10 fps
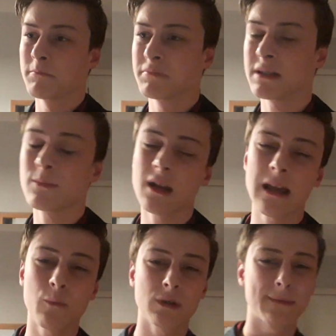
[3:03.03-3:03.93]
But then when
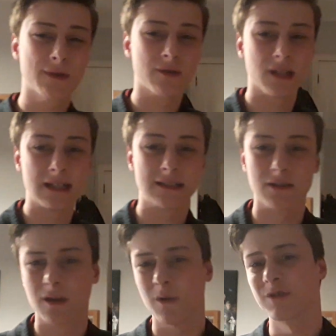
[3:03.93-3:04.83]
I watch episodes like The
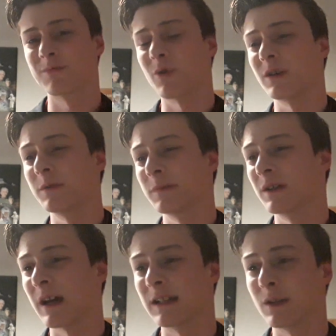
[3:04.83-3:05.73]
Ghost
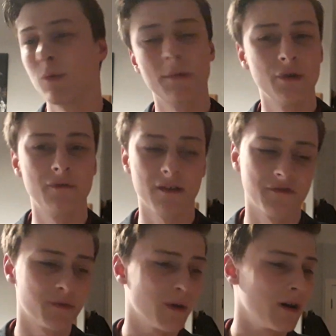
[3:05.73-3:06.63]
Monument and The Woman Who Fell
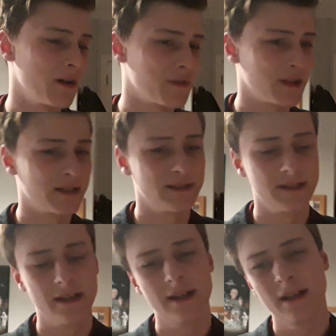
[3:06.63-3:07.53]
to Earth and
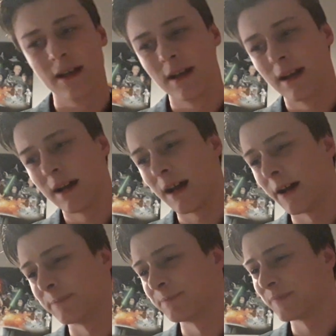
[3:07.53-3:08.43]

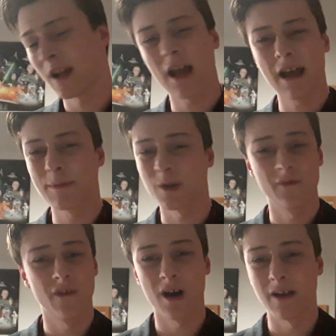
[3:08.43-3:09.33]
episode
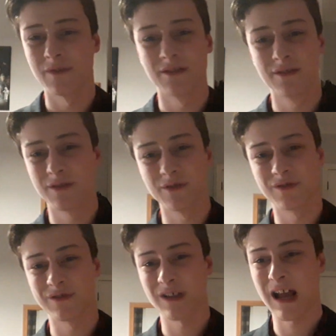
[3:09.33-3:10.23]
5,
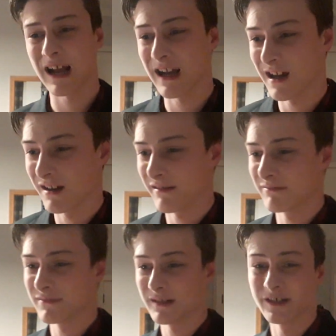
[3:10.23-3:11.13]

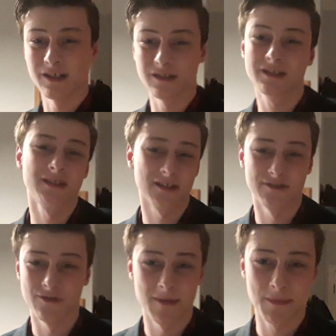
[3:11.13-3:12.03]
the
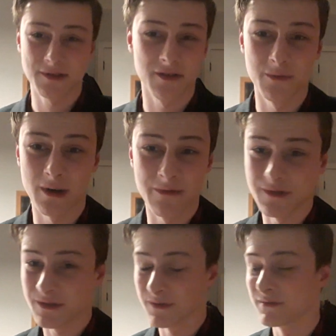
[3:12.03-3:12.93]
Conundrum episode, whatever
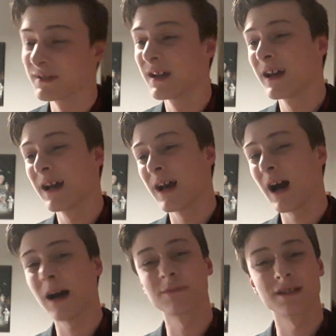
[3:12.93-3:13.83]
it's called,
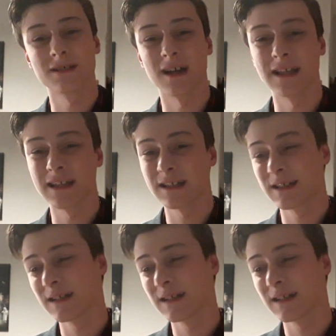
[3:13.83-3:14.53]
I'm just like,